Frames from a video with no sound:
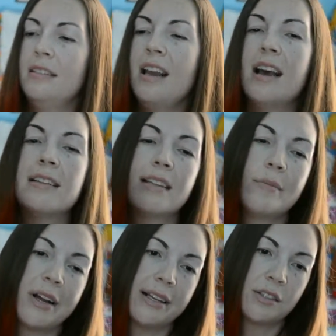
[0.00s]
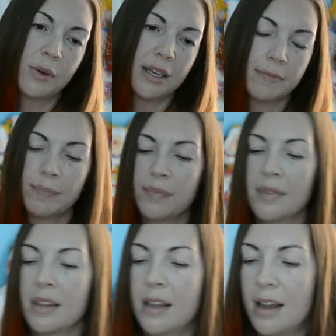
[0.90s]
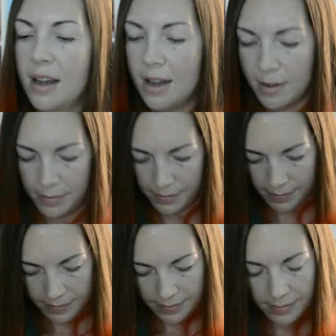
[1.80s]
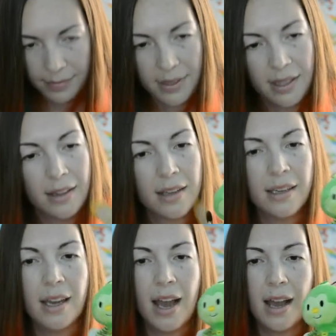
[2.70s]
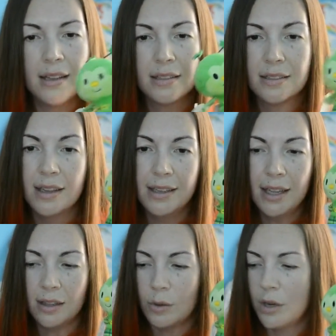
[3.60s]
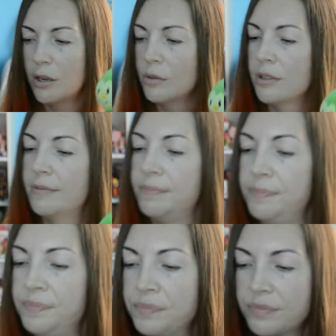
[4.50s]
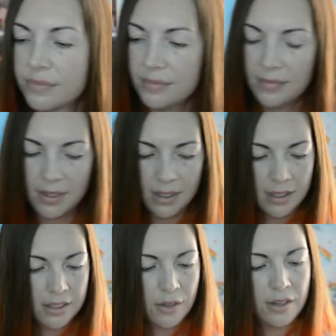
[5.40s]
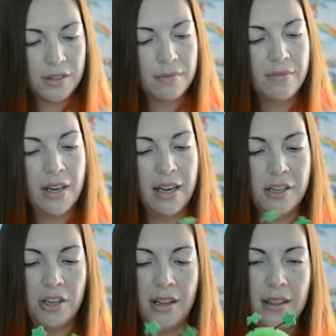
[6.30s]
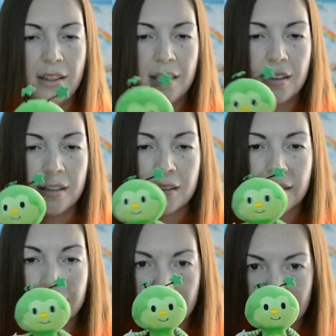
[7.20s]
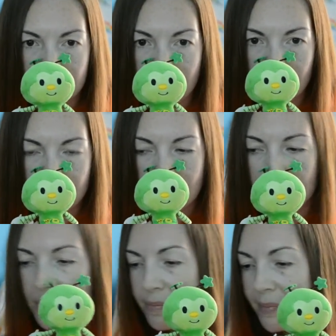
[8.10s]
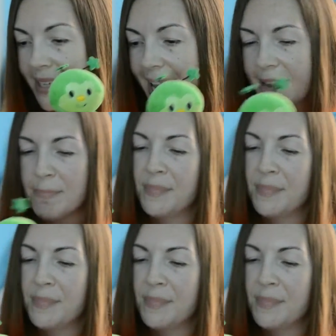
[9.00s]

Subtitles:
Yeah, same red as Twink. But then Lucky has a yellow nose. So there's some variation in the colors used. Yay.